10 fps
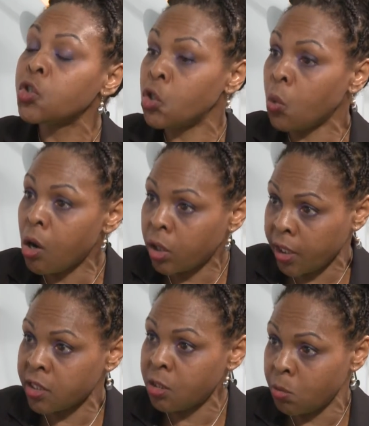to our
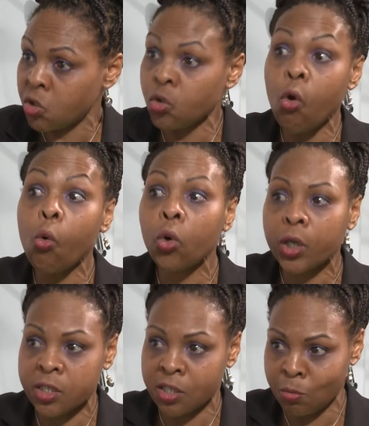customers. Not all
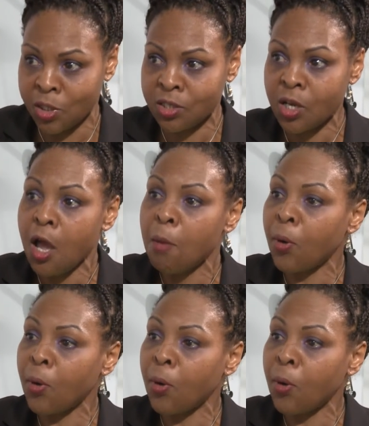customers, mm-hmm.